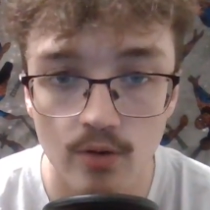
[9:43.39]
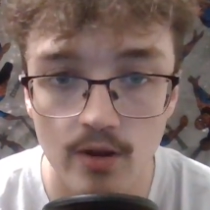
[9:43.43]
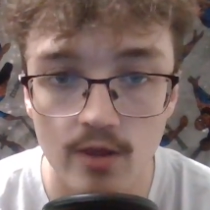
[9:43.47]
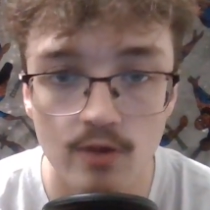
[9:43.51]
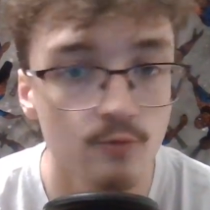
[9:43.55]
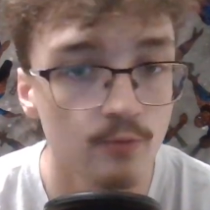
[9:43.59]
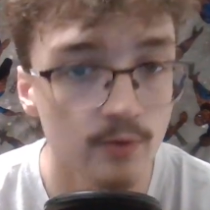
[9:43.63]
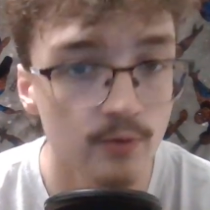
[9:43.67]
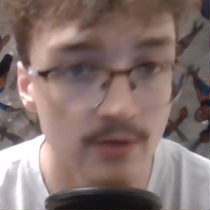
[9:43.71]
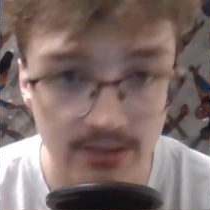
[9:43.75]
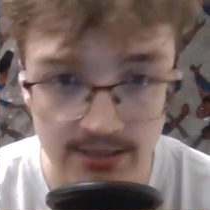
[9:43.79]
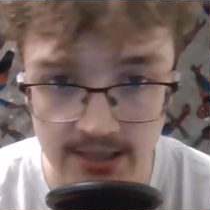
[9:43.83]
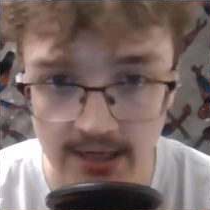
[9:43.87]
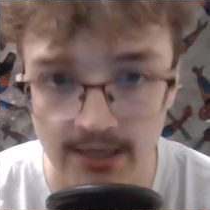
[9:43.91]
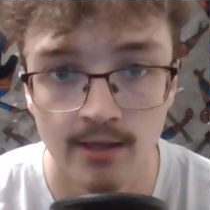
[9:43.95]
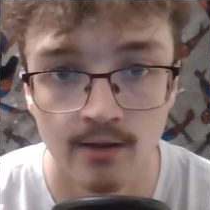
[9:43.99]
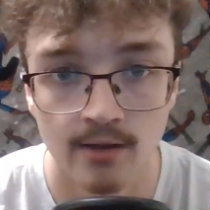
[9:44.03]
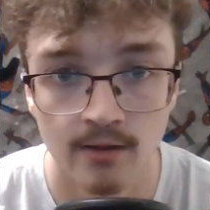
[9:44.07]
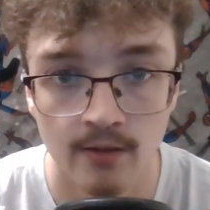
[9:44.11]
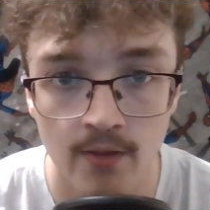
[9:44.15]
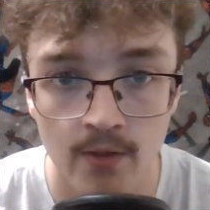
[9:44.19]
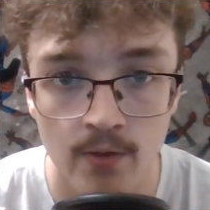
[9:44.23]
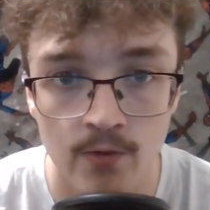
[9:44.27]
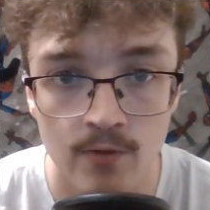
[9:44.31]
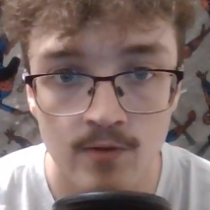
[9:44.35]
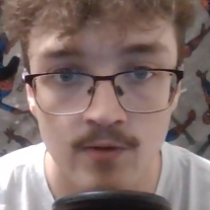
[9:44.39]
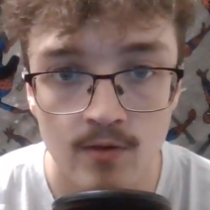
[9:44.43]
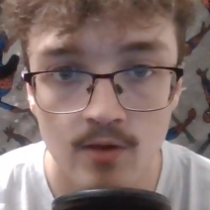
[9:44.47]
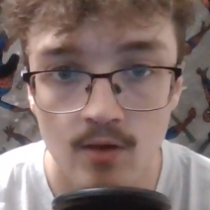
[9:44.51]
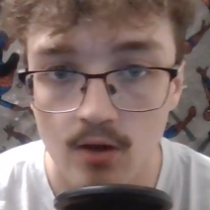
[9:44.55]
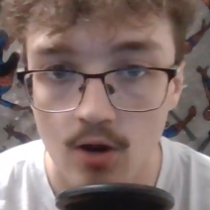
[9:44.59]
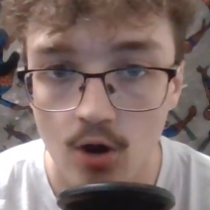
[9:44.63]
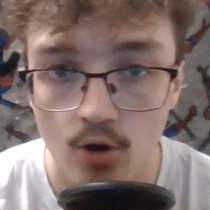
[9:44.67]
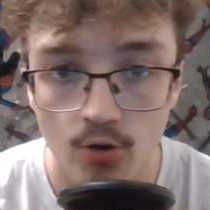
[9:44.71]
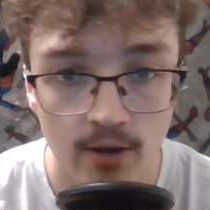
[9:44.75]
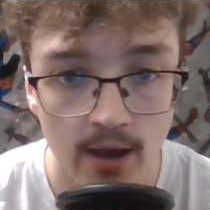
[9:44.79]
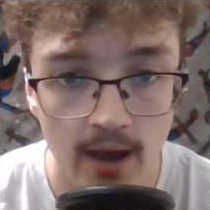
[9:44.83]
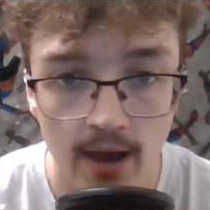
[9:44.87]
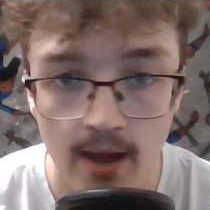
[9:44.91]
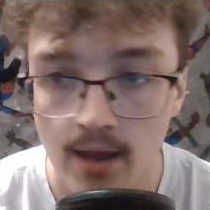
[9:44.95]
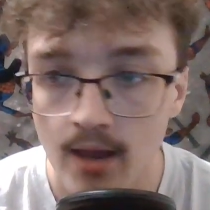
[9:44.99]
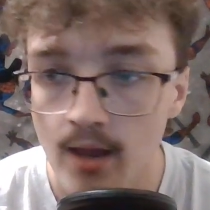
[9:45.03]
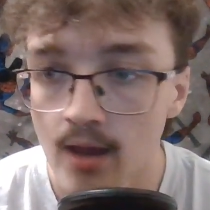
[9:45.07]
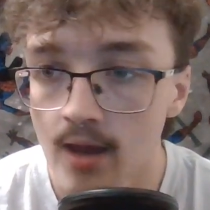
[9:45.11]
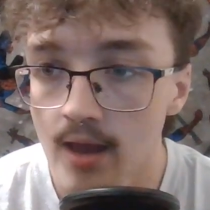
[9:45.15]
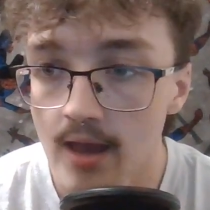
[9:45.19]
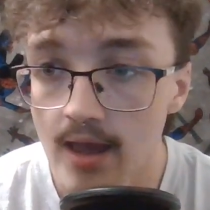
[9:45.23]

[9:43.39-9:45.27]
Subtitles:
is ridiculous, okay?